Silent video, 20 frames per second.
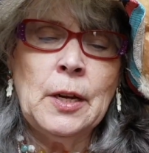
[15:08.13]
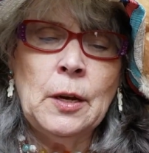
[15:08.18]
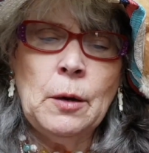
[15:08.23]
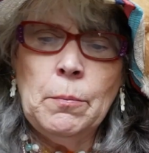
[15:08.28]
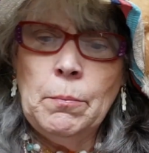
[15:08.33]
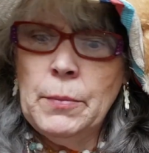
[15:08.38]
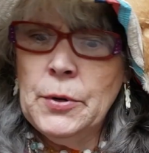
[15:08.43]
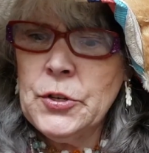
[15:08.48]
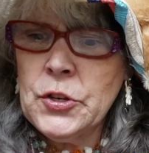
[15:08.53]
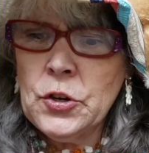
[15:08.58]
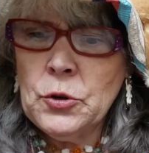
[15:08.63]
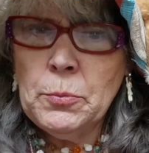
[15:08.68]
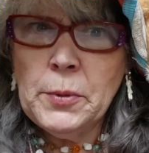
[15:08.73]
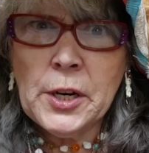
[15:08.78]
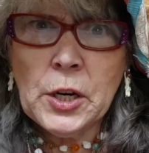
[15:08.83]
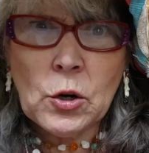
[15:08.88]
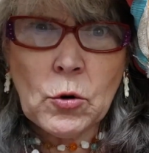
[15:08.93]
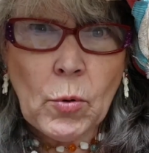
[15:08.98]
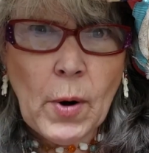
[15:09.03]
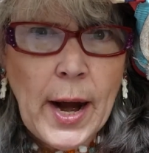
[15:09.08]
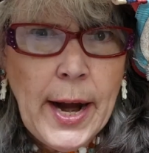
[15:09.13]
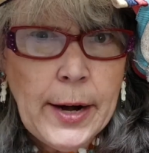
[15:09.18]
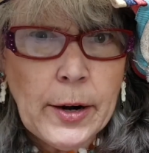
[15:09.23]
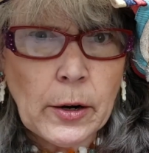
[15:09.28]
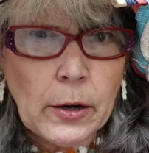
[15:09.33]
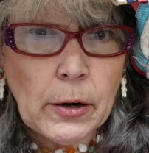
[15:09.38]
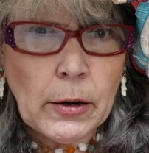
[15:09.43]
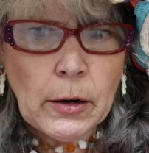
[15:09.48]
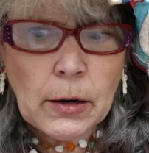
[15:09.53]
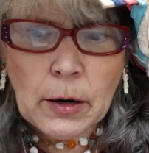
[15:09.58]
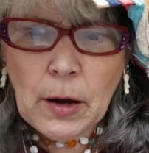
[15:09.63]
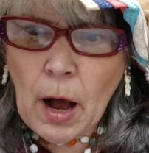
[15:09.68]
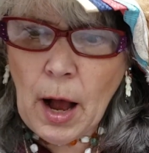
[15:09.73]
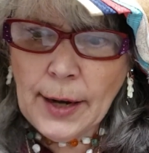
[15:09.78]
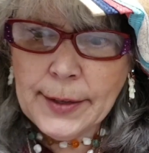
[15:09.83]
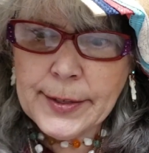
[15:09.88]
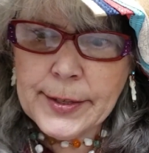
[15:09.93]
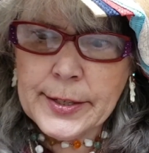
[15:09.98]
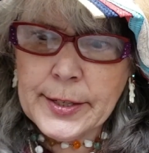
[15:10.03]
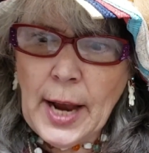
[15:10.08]
Mr. McGregor
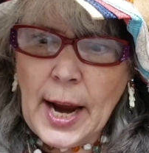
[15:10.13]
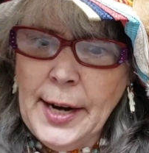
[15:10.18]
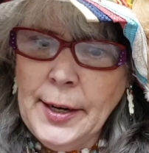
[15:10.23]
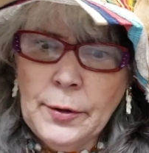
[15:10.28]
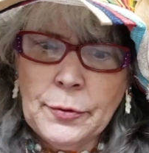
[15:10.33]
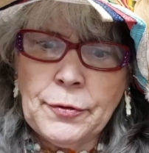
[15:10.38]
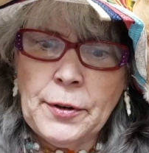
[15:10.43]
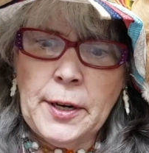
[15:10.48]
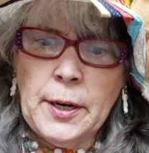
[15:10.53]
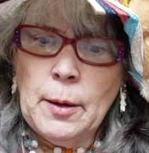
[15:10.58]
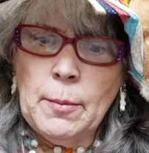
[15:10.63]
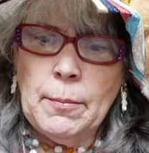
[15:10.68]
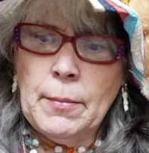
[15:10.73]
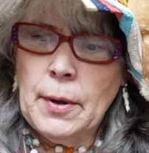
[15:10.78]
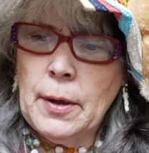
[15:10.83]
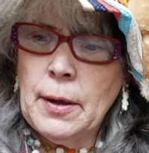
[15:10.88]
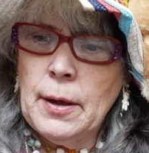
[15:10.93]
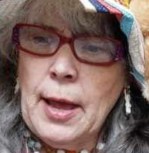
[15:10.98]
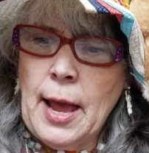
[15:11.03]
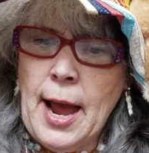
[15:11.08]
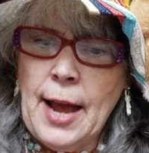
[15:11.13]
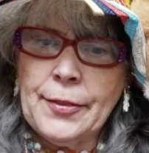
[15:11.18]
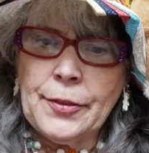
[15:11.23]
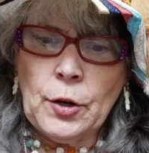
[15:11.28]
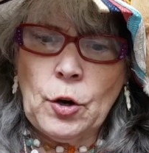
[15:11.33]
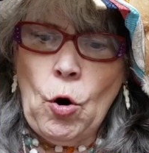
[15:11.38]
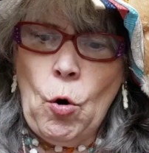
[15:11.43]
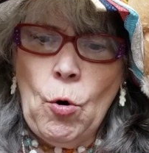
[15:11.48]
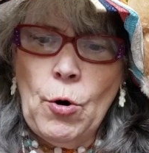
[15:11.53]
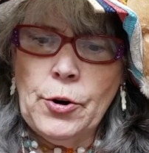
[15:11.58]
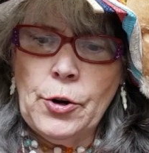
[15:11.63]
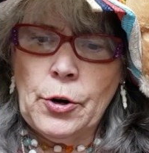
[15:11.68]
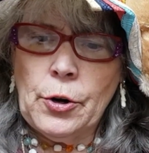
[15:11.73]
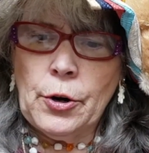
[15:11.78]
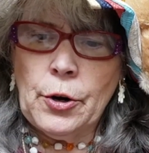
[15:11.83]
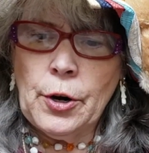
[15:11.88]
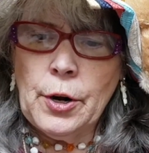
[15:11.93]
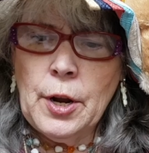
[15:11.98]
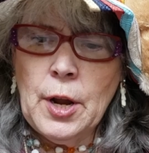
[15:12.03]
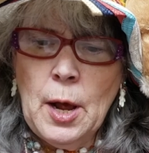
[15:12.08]
caught sight of him at the
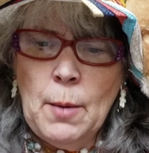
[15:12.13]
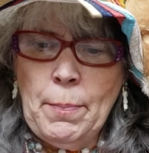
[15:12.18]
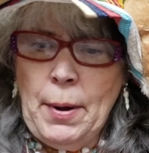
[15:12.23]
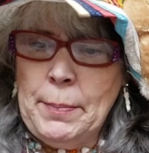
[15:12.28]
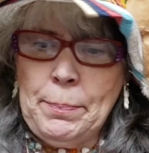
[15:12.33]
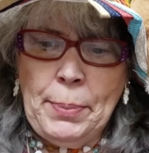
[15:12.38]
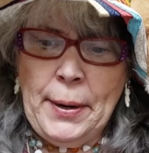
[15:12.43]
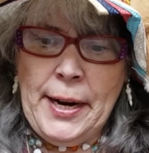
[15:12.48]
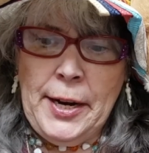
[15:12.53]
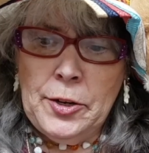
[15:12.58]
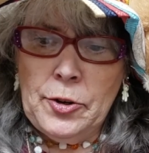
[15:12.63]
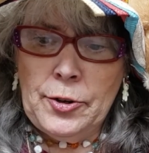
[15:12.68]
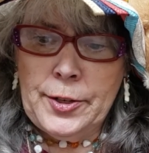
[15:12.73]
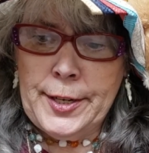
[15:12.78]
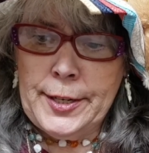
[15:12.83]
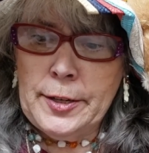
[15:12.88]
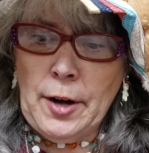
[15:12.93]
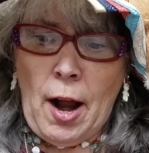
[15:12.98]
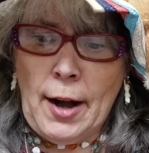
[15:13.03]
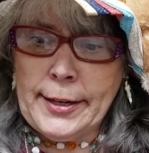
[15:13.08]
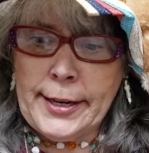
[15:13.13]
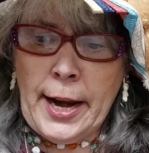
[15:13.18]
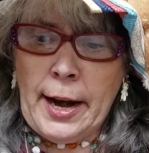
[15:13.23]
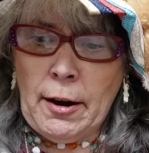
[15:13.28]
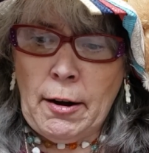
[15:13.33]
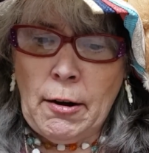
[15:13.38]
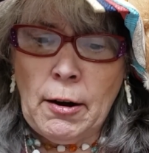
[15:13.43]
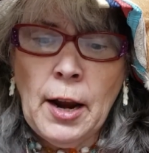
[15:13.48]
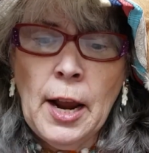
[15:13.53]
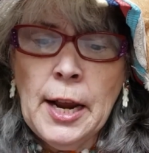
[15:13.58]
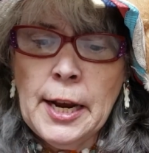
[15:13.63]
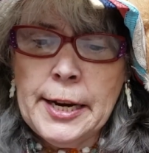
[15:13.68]
corner, but Peter did not care.